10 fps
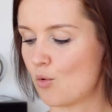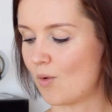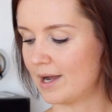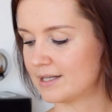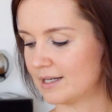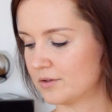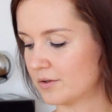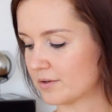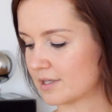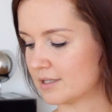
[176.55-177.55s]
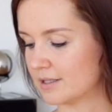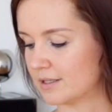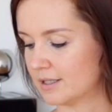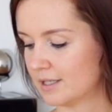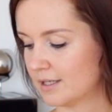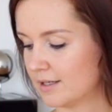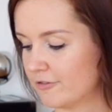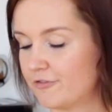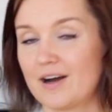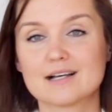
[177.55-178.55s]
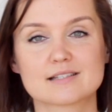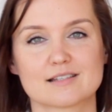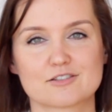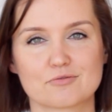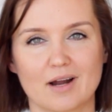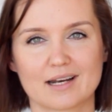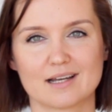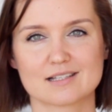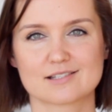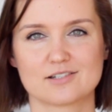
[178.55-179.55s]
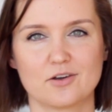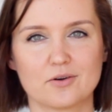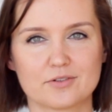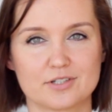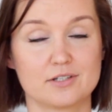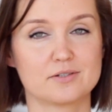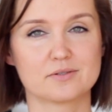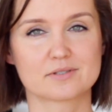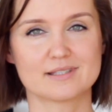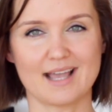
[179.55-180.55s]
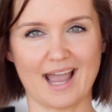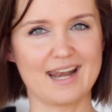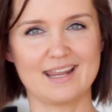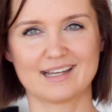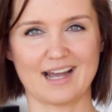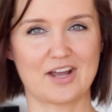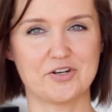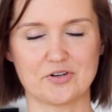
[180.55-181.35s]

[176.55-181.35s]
why do the fastest runners know to use any kind